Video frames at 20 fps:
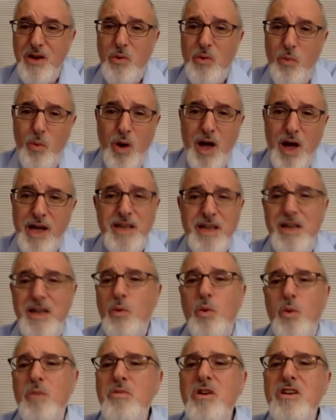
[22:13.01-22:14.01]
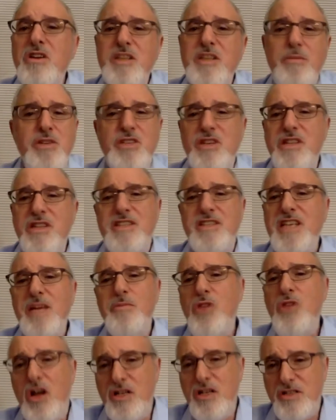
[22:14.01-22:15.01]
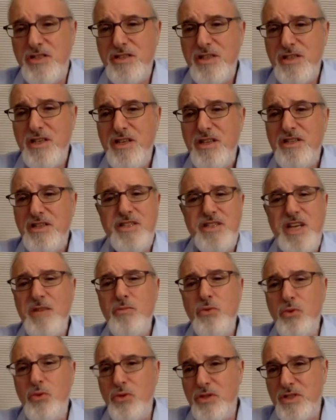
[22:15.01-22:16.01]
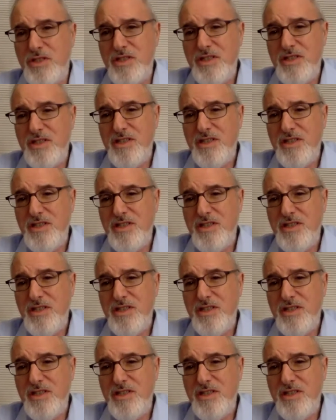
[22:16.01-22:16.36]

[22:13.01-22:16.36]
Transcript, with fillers: Why? Women are subject to the same laws, the same rules.